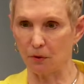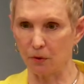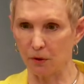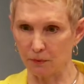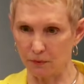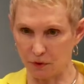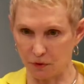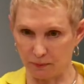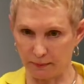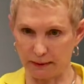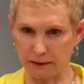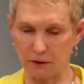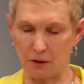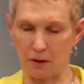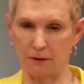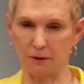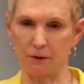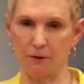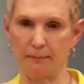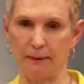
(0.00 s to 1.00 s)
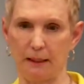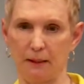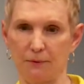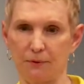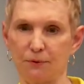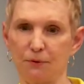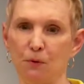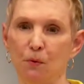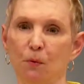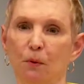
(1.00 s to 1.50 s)
Lord was going to be talking about
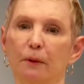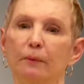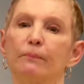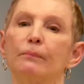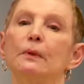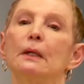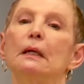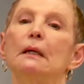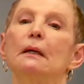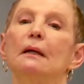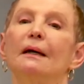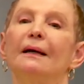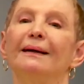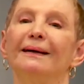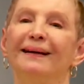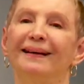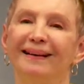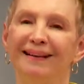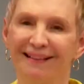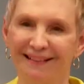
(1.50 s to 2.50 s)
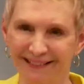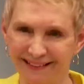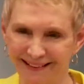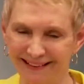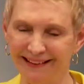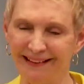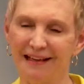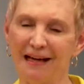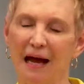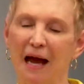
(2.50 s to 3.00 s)
the sword.
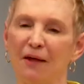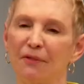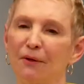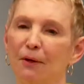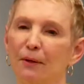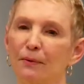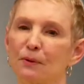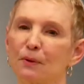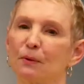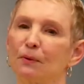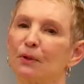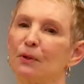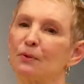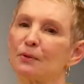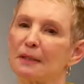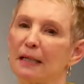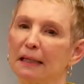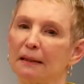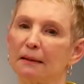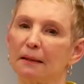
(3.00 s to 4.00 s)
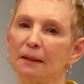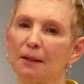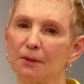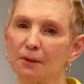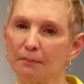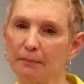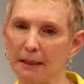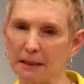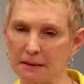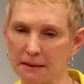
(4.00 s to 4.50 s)
I thought he was going to use that in
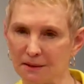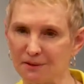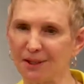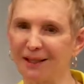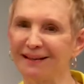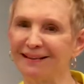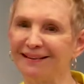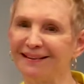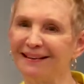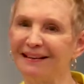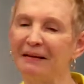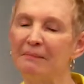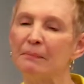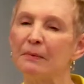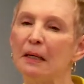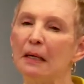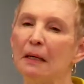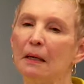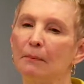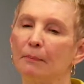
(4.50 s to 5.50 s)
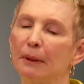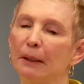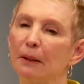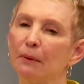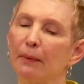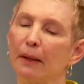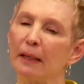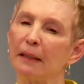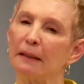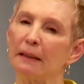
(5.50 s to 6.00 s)
another message. But
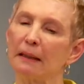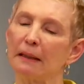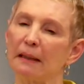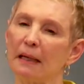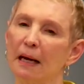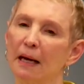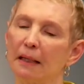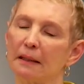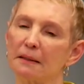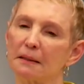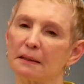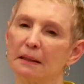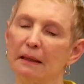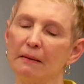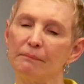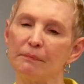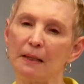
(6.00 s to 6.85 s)
anyway, it cuts.